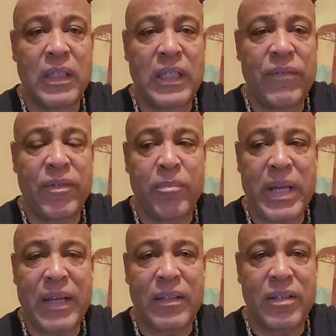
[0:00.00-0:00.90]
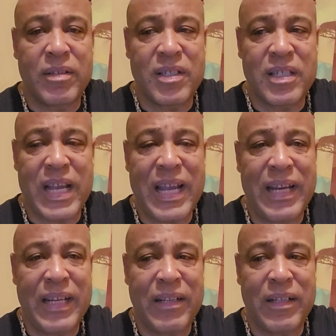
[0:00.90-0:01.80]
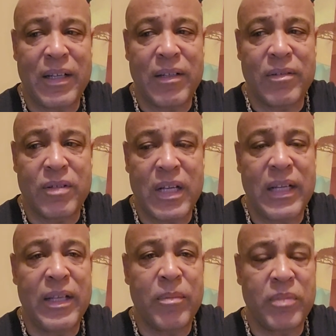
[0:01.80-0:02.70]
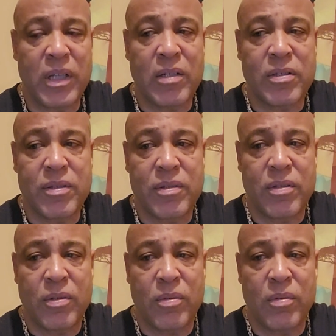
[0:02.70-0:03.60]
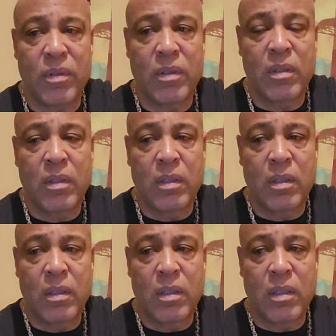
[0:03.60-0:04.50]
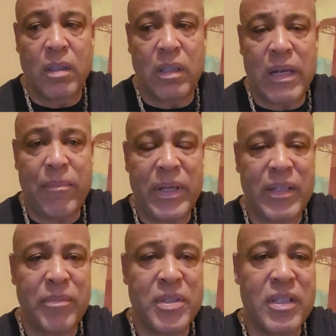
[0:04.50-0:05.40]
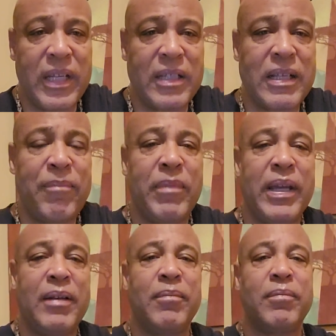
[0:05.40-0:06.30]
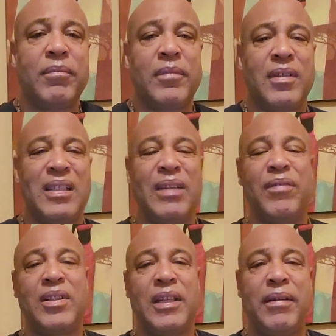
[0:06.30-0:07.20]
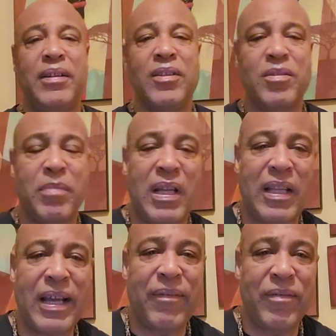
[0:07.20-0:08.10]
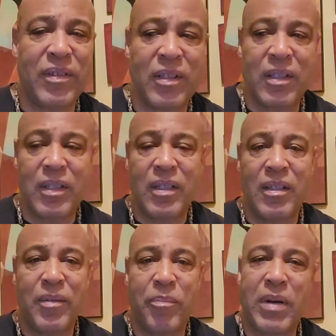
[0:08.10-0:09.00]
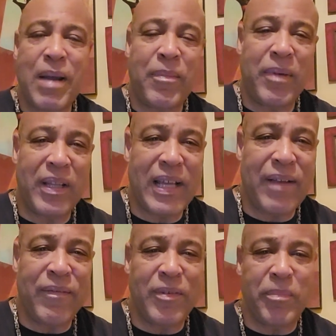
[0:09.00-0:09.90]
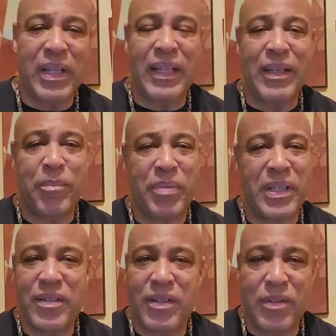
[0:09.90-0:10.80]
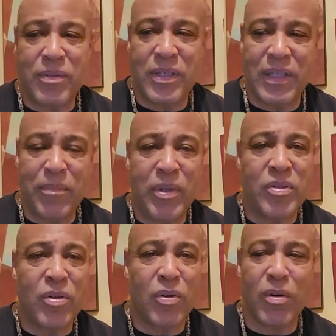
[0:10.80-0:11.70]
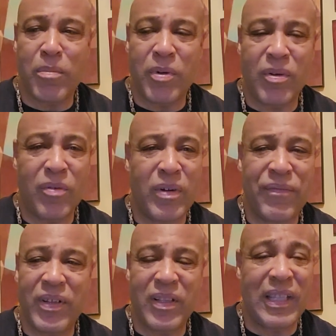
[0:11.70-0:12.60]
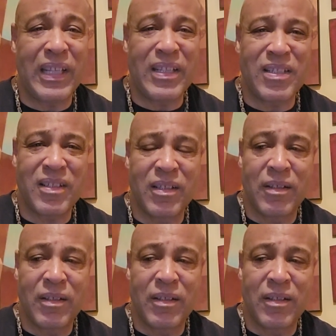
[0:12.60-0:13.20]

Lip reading: giving back to society, like trying to help youngsters to not make the mistakes I made, giving 10 years of my life, the prime of my life, in the belly of the beast, dude, seeing the most horrible, horrific things